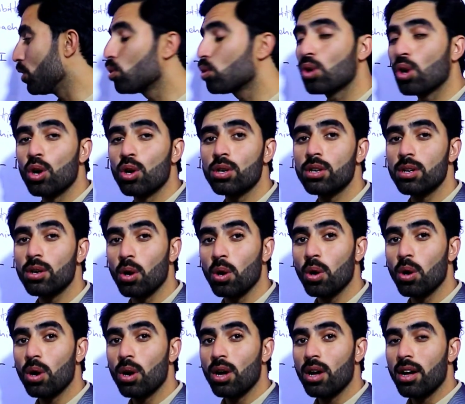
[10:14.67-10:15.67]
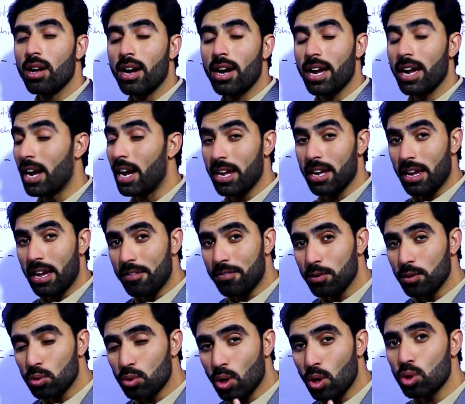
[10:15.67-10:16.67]
you don't know, uh, if
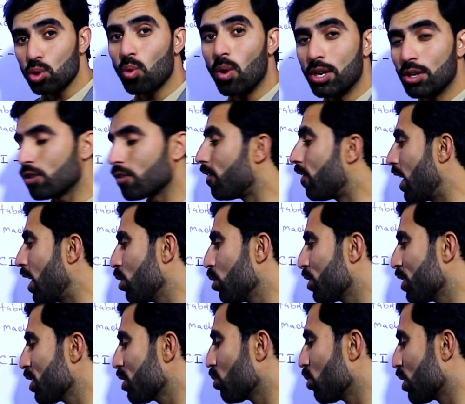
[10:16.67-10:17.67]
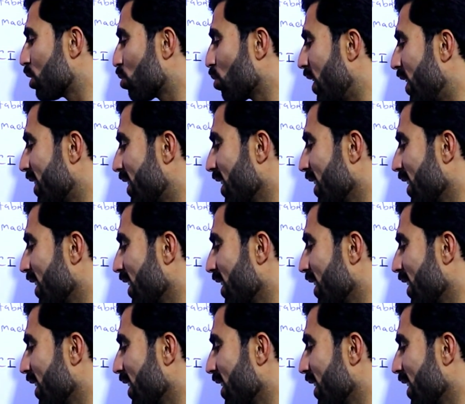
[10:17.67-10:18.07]
you don't want to follow this one, so I